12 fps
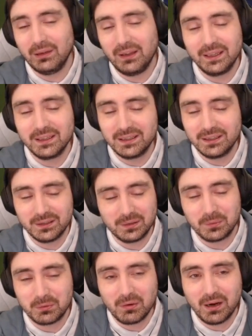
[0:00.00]
like,
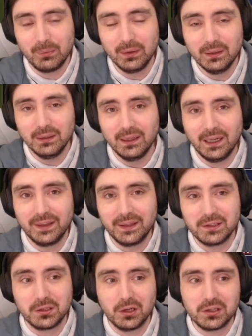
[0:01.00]
subscribe. That
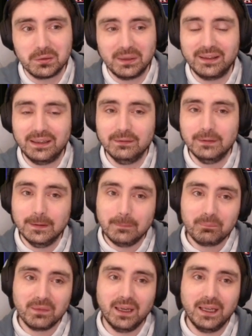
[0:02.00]
doesn't cost you anything.
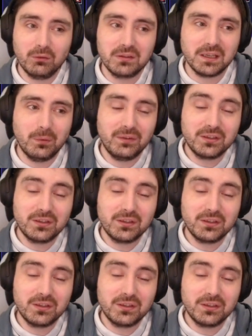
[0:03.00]
And also, I'd be